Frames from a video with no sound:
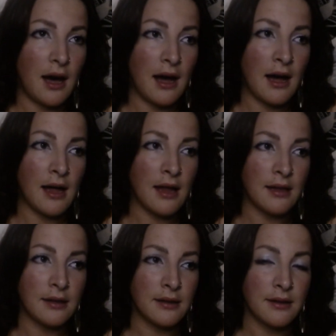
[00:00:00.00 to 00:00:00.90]

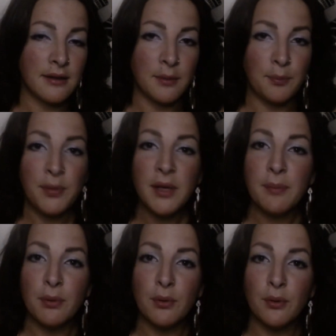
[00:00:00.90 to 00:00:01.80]
and the
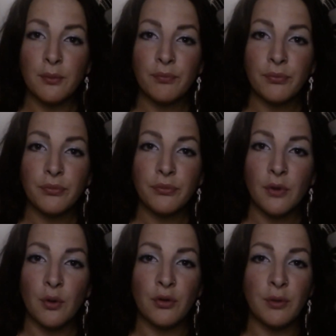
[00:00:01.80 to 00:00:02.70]
people
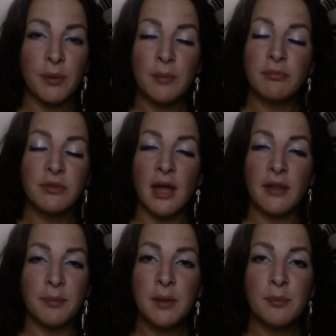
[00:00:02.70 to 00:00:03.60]
or the people, yeah, the
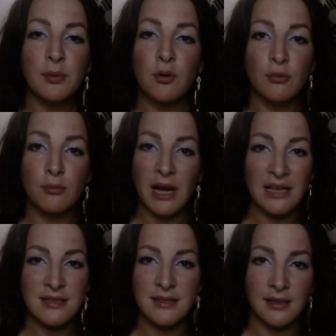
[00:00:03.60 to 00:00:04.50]
people who
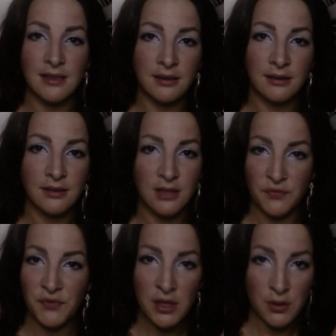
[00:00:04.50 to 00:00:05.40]
master this
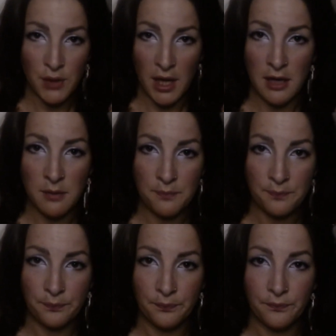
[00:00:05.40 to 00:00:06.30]
video game,
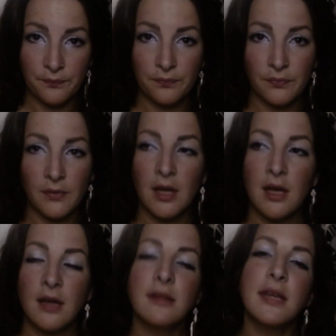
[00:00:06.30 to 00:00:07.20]

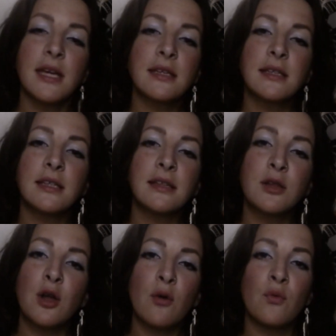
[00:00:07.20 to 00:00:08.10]
they did
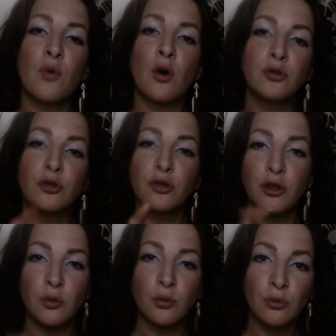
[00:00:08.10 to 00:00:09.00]
not want
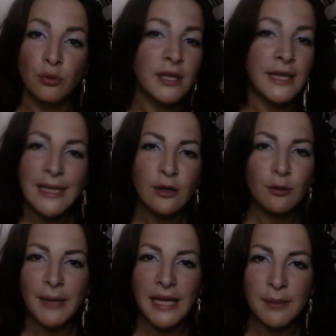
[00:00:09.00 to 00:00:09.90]
you, little
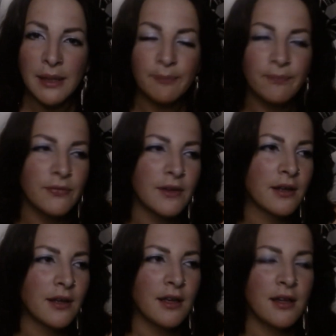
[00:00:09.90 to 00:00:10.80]
baby,
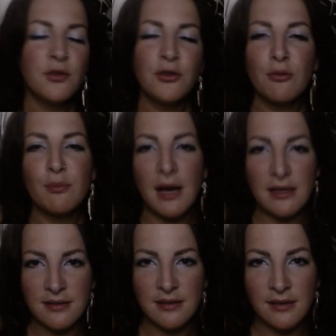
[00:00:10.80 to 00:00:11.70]
to
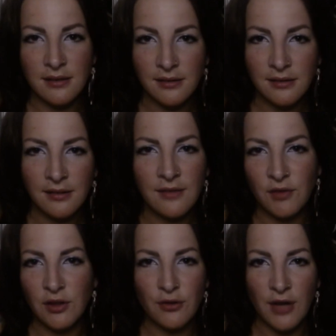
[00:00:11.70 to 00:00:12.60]
master the
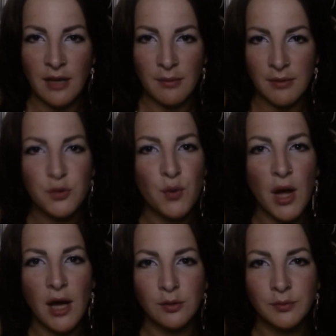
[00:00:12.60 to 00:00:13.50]
video game as
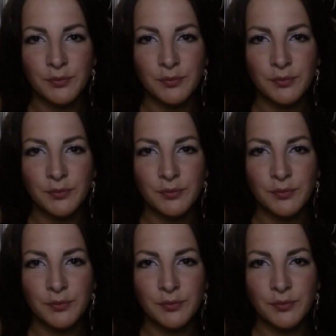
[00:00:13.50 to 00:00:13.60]
well.